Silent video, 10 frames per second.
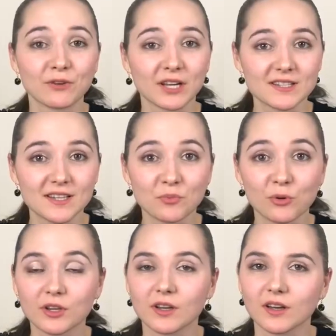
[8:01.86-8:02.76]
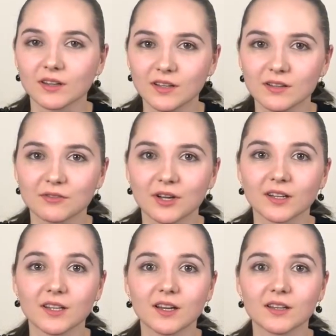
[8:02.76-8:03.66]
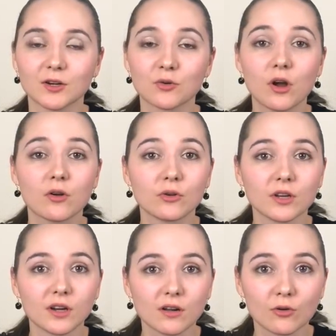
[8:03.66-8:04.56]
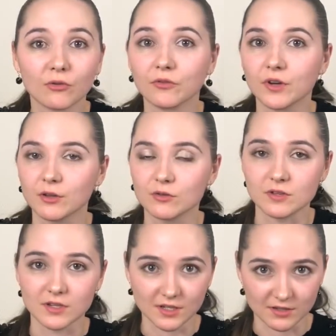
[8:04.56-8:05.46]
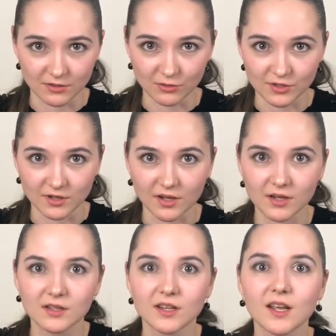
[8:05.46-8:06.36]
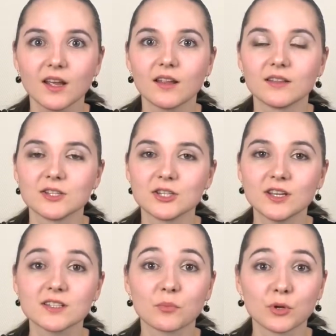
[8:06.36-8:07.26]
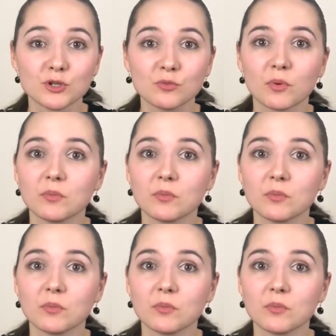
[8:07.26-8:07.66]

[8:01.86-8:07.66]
At the end of the Canal era, when there are no cards left in the deck or in players' hands,